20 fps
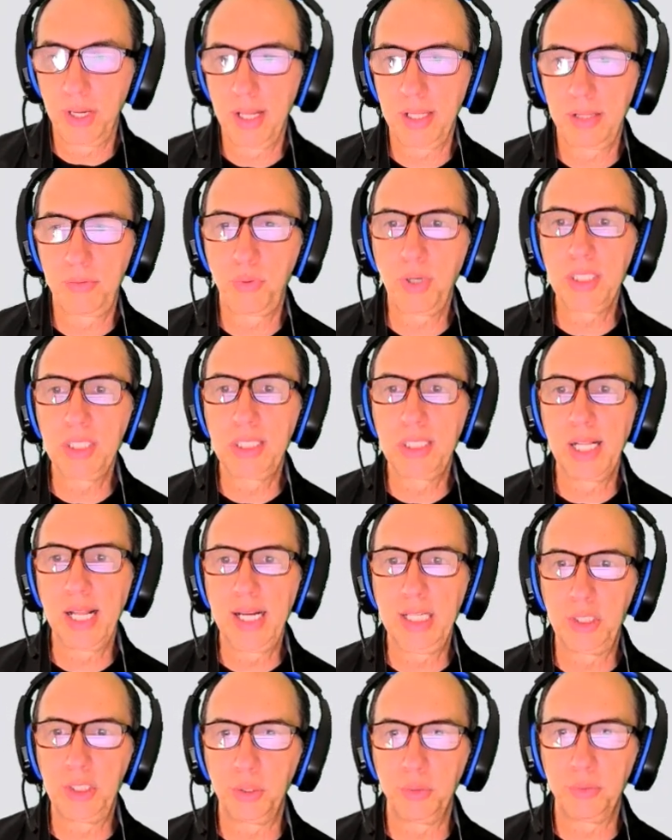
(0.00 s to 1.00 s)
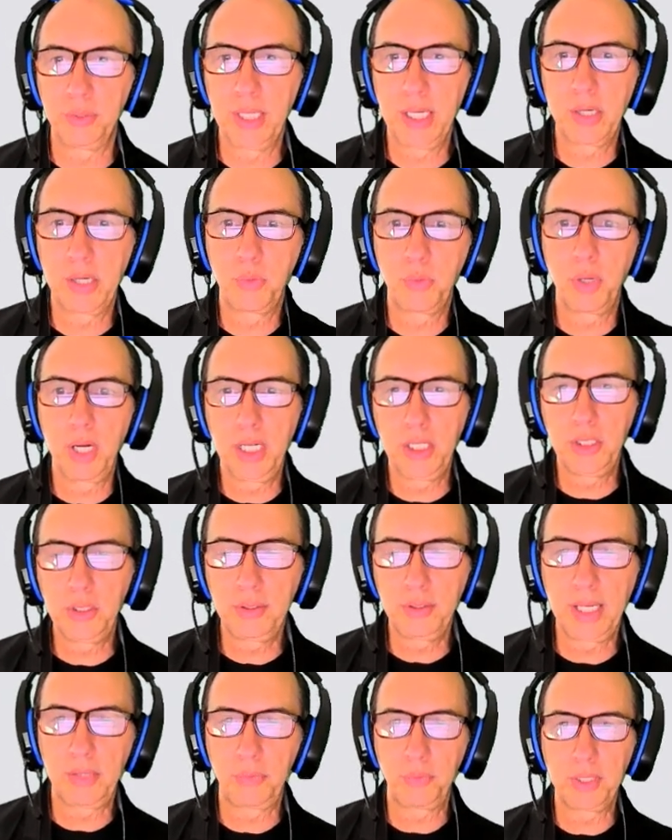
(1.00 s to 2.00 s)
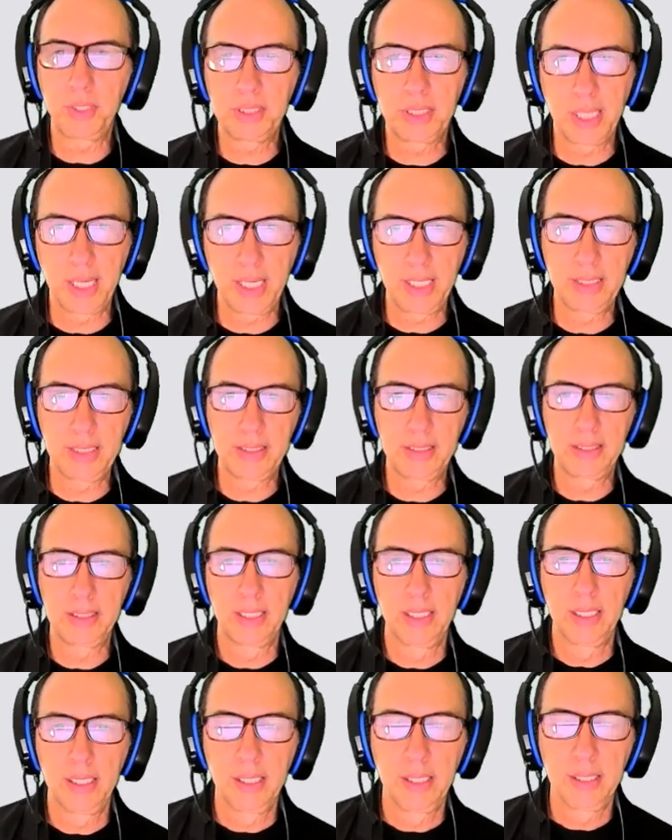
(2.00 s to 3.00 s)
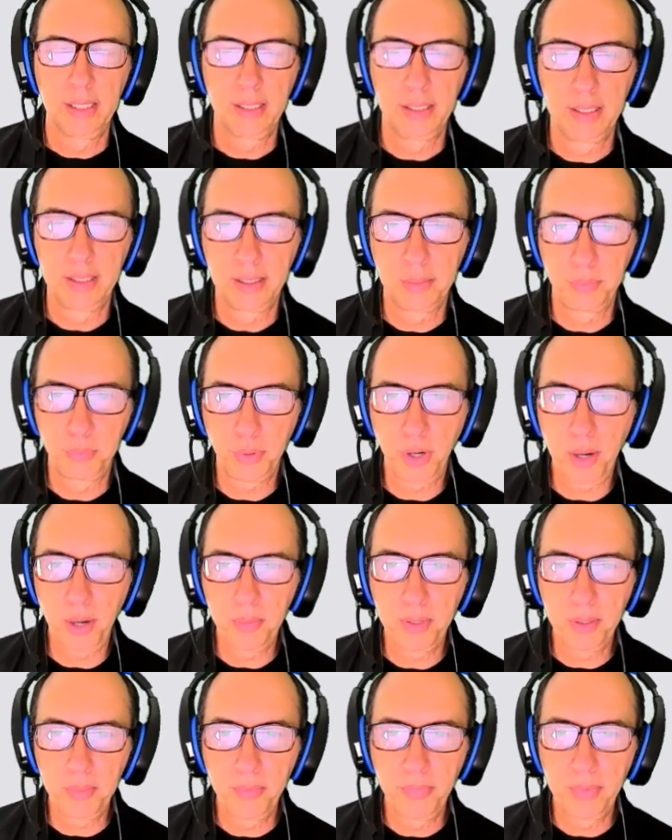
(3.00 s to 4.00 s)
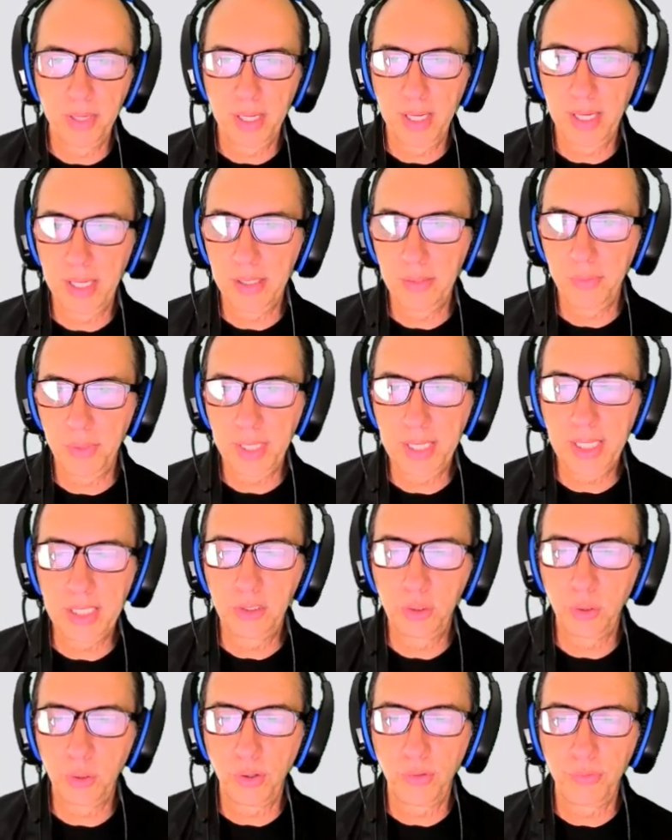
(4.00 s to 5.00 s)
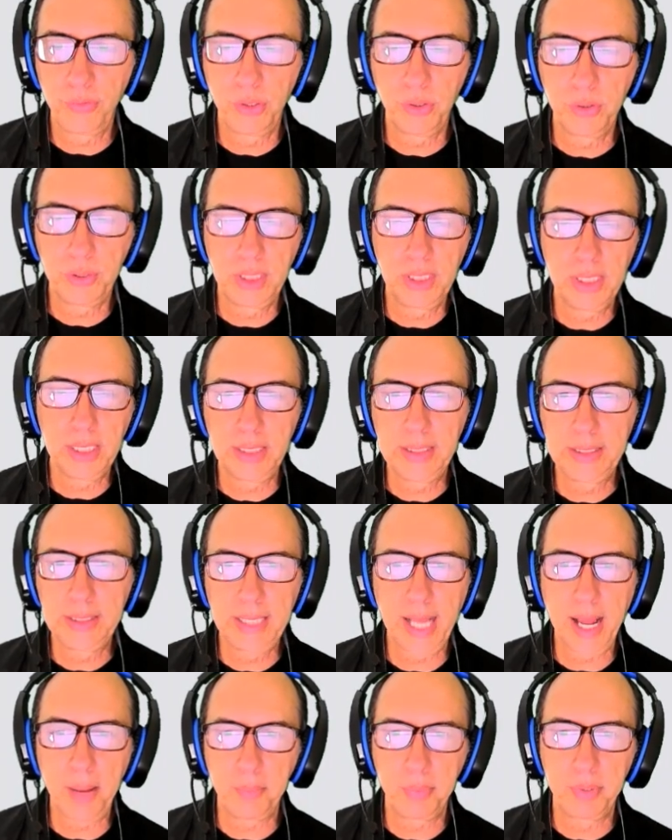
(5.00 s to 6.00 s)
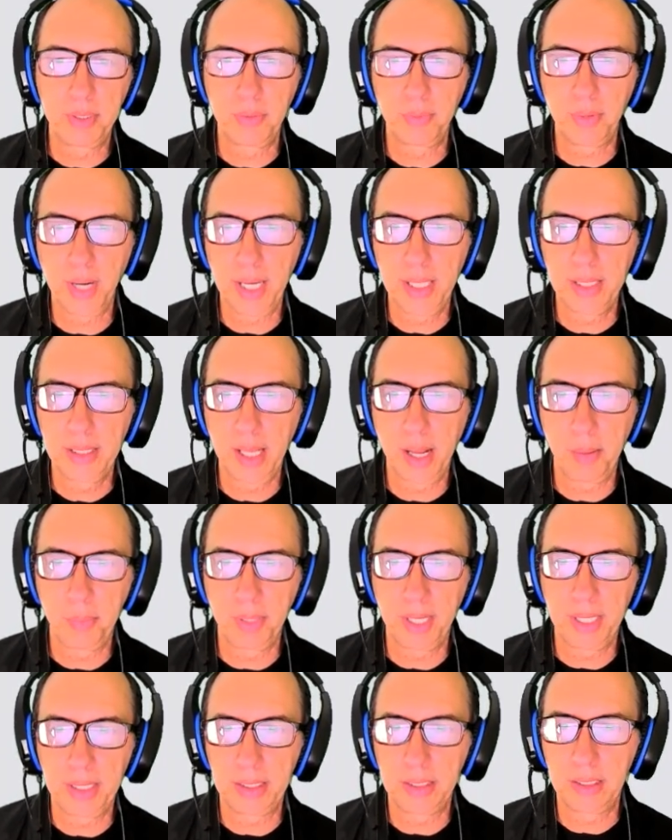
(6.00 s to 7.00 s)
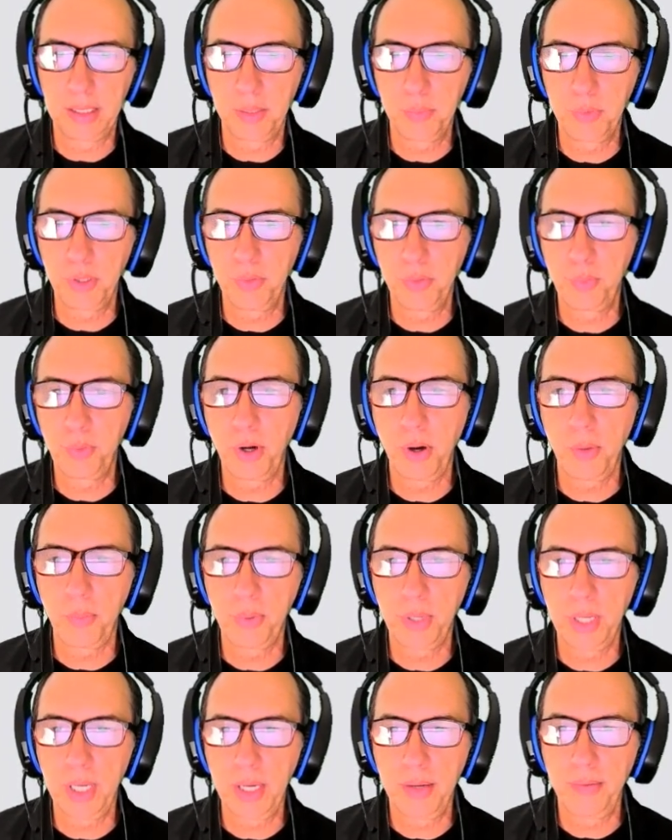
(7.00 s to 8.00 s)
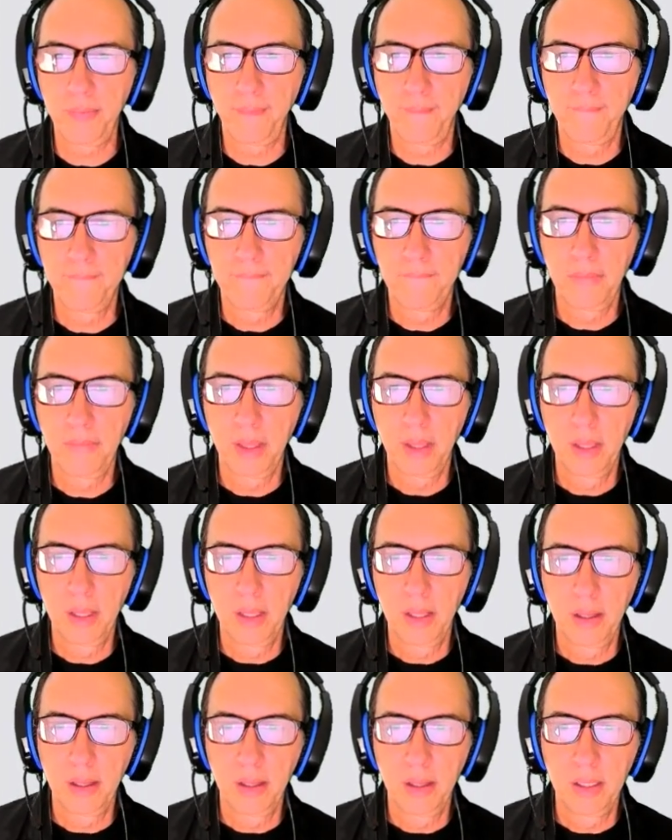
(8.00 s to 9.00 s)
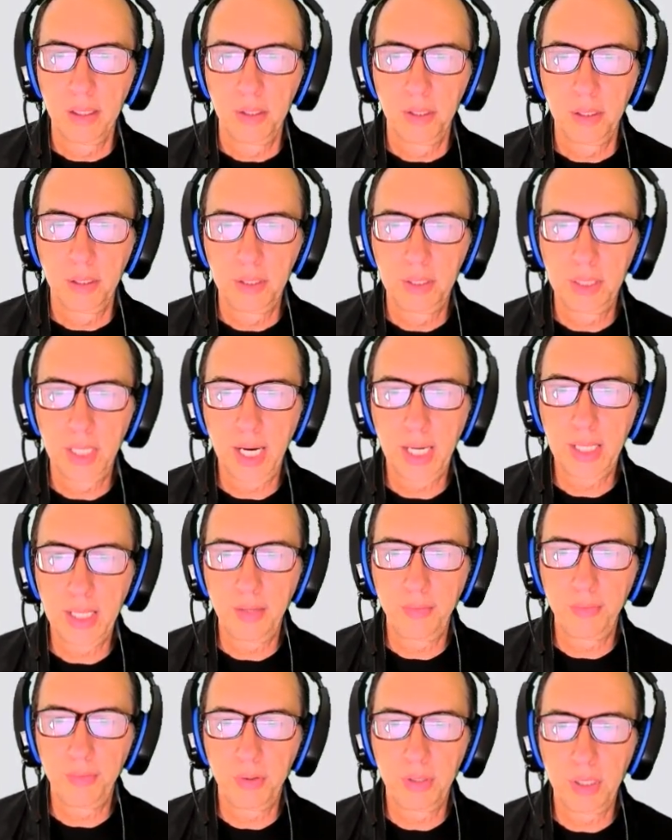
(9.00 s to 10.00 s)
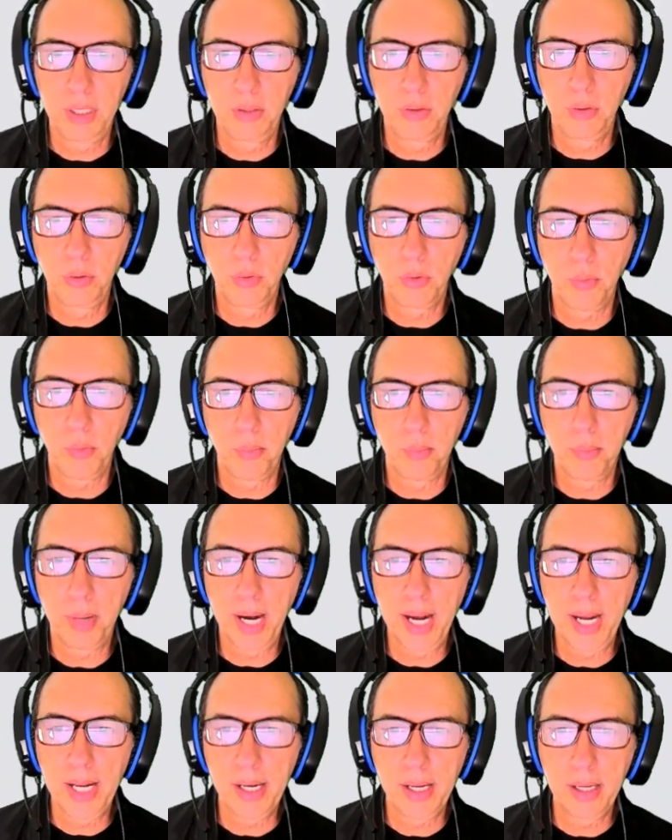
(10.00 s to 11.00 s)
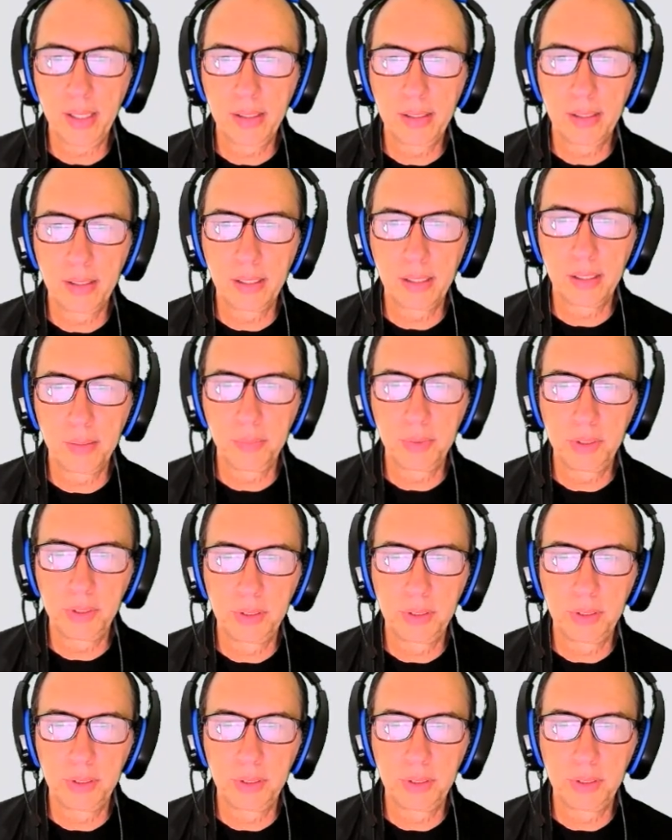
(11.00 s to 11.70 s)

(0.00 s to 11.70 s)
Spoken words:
translation, the equation that translates the problem, and we can solve using the steps, right? Apply distributive property. Check if you need to combine like terms.